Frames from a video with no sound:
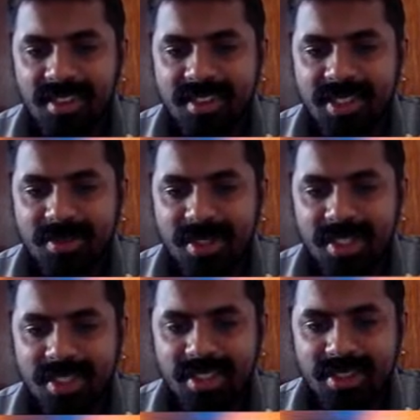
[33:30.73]
seems
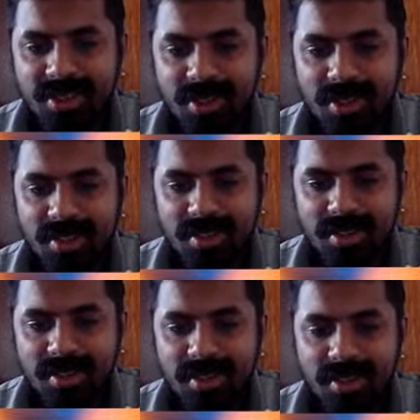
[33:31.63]
like it is wrong.
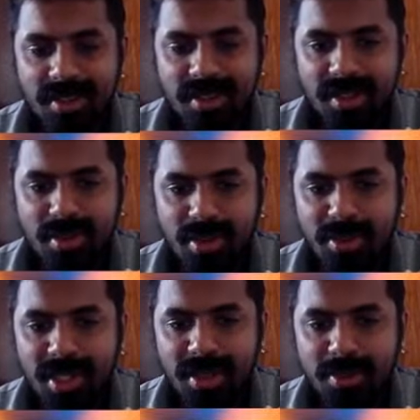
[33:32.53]

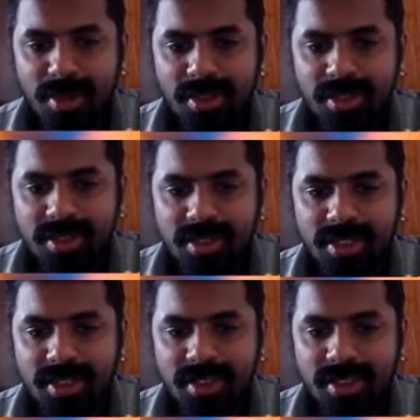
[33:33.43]
Maybe like pawn
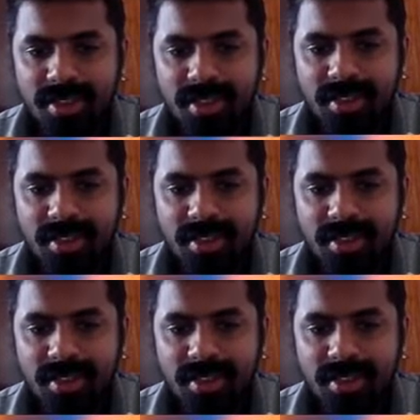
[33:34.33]
h3,